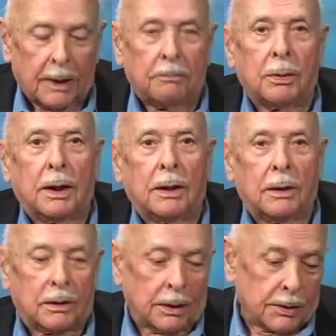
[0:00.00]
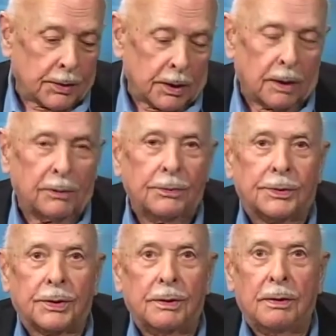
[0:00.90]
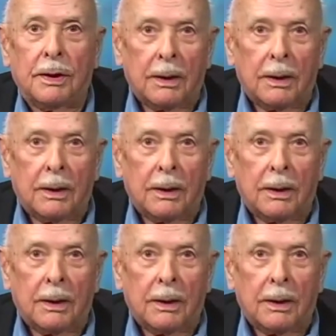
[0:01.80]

it better, consultants, and